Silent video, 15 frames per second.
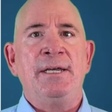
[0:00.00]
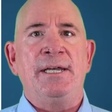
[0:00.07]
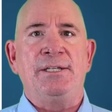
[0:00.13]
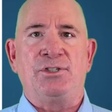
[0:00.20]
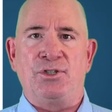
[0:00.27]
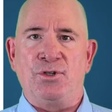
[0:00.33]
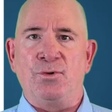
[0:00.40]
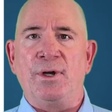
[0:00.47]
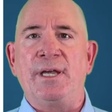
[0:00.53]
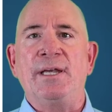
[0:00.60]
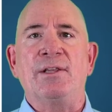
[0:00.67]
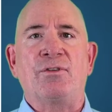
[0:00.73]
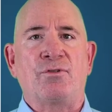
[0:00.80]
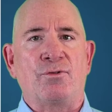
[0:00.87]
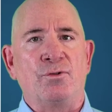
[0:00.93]
It's doing
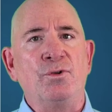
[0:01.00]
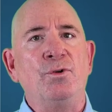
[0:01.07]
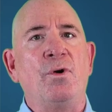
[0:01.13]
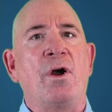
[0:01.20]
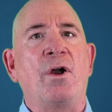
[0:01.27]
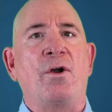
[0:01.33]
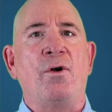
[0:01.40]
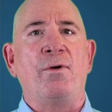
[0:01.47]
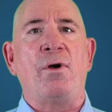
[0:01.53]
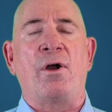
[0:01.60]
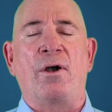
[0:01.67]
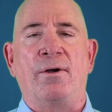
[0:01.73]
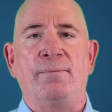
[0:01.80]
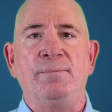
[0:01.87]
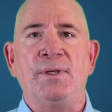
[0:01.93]
it through
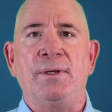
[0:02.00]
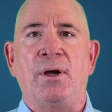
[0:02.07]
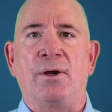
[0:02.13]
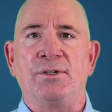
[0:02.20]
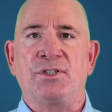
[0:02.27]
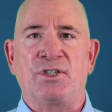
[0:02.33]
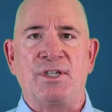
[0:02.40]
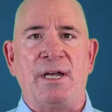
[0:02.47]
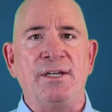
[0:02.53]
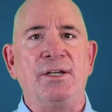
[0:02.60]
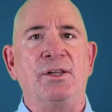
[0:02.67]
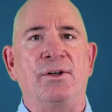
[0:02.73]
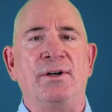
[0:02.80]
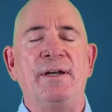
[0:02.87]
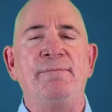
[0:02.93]
our
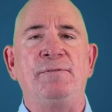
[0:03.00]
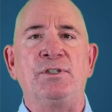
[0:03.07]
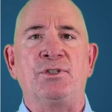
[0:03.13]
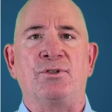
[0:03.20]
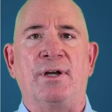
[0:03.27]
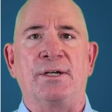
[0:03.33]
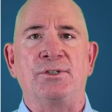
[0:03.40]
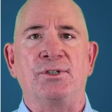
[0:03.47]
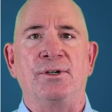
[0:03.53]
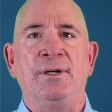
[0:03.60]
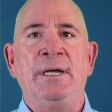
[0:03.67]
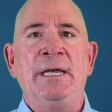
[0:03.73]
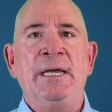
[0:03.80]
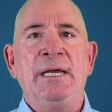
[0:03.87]
cellular infrastructure,